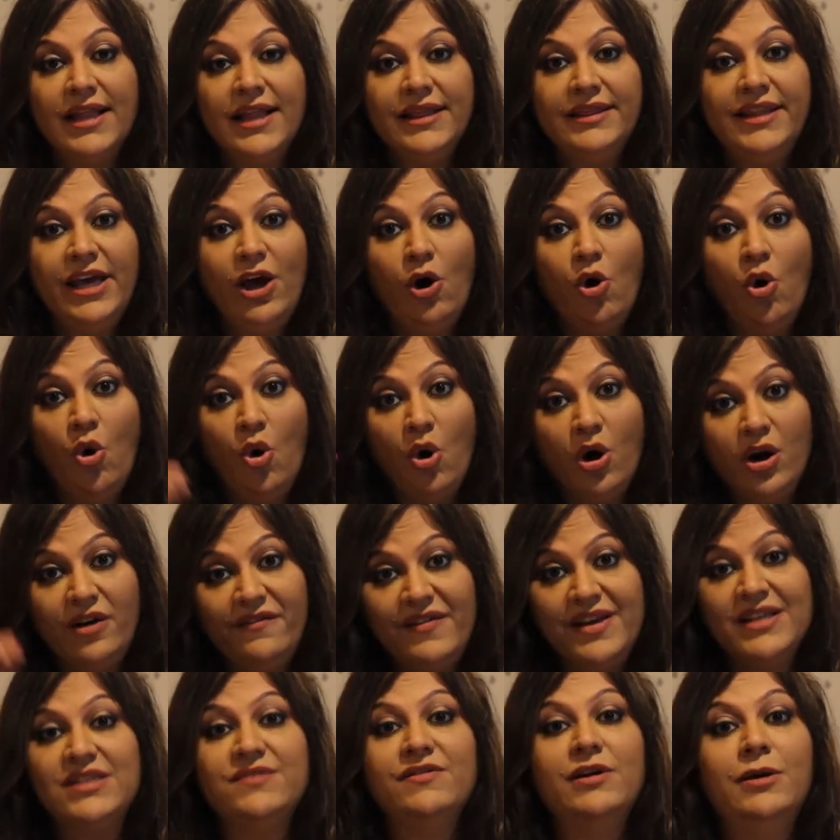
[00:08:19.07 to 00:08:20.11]
they
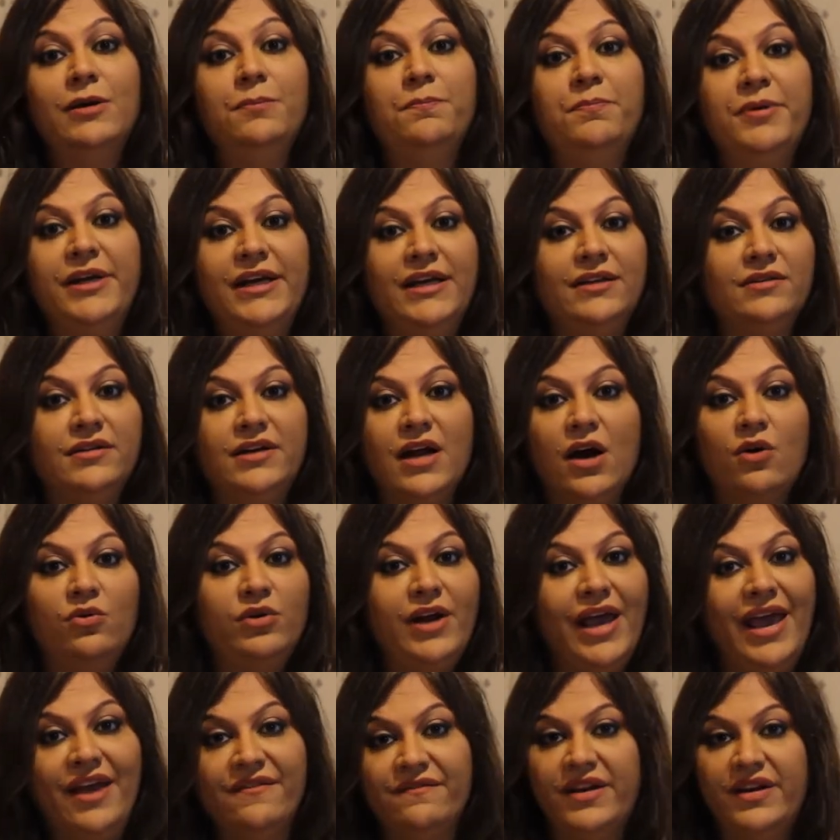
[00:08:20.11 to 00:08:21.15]
always will breathe down
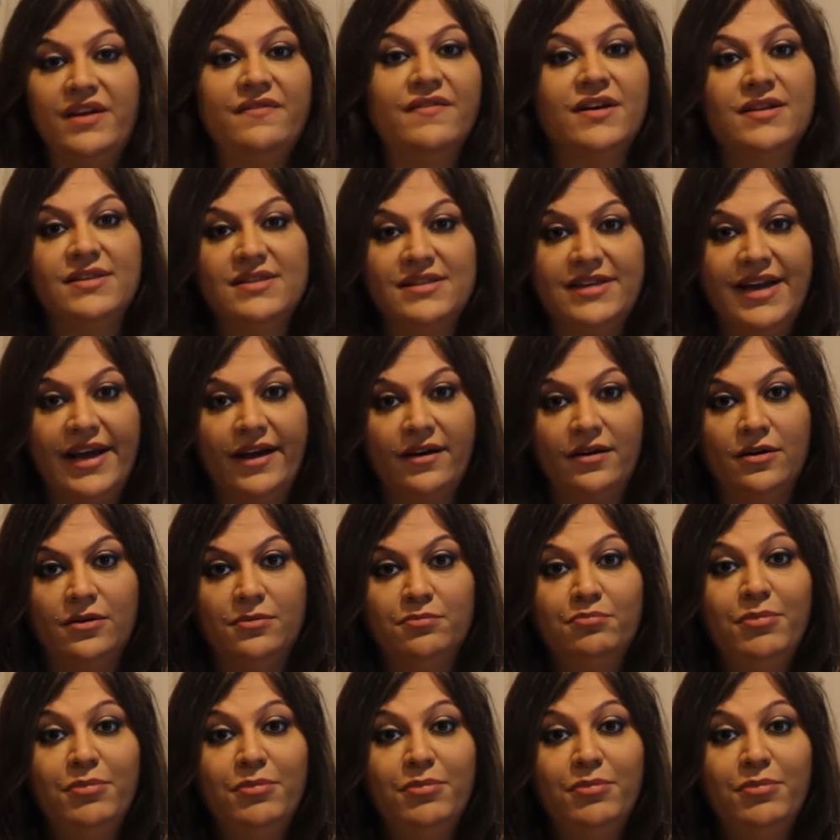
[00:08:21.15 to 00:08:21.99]
everyone's neck,